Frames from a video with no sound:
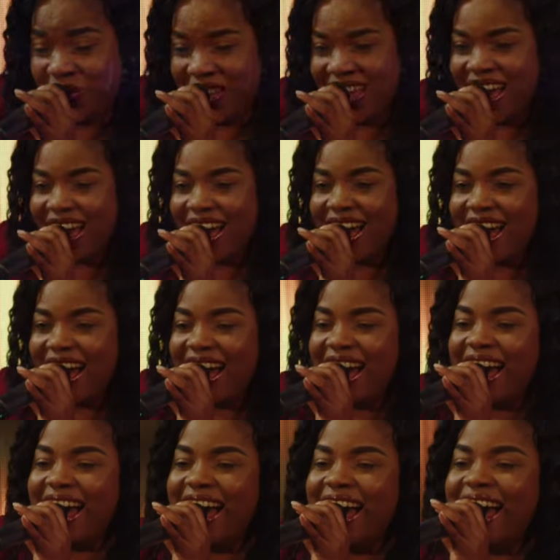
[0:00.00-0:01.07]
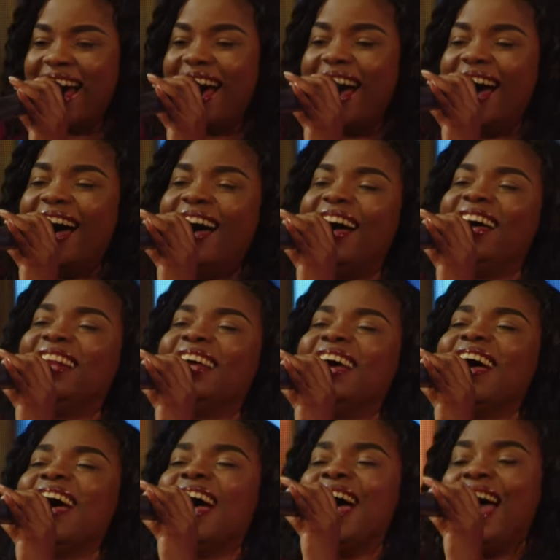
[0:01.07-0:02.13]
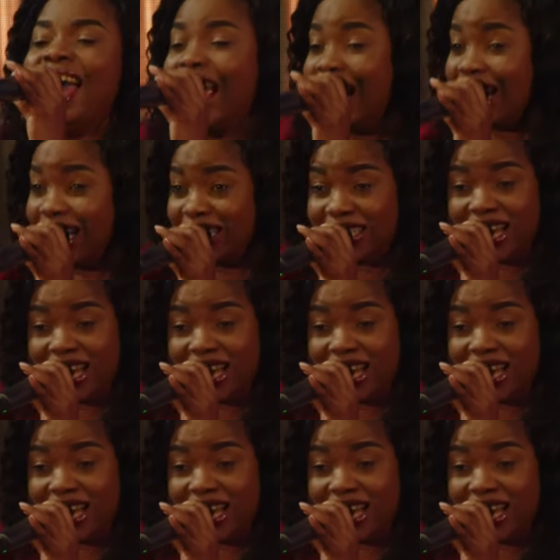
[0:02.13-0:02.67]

God. It